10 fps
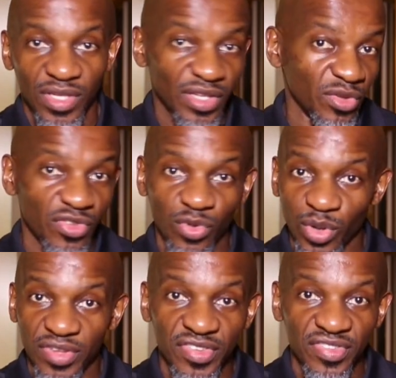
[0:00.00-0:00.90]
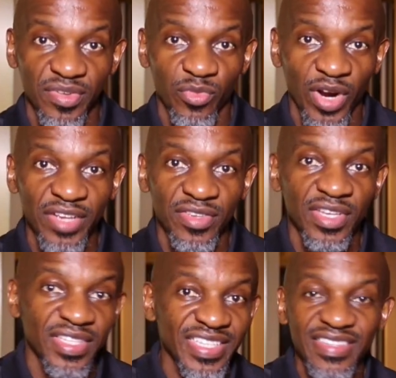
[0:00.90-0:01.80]
in the solar system, right?
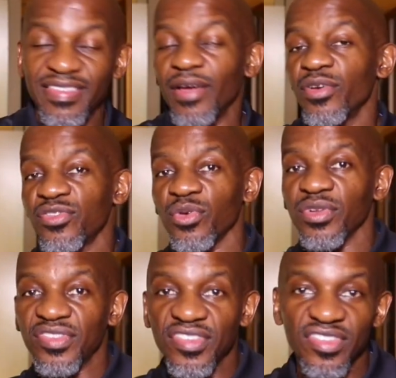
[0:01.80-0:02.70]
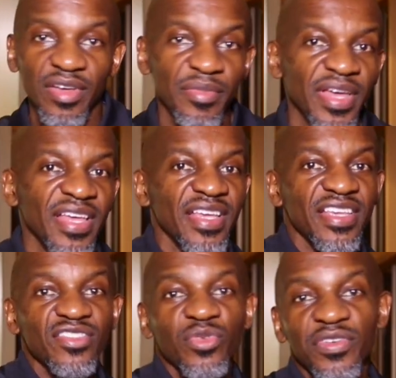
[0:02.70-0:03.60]
The entire solar system
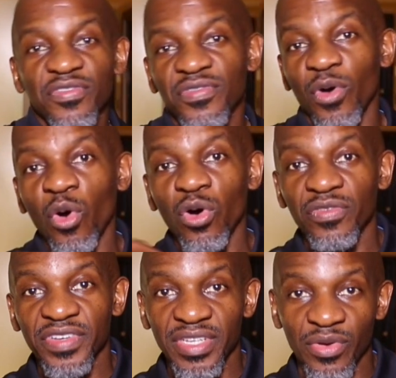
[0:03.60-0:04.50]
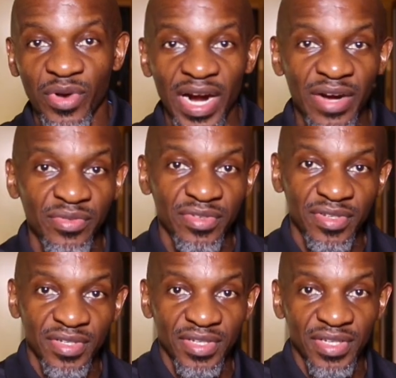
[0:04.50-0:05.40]
is revolving around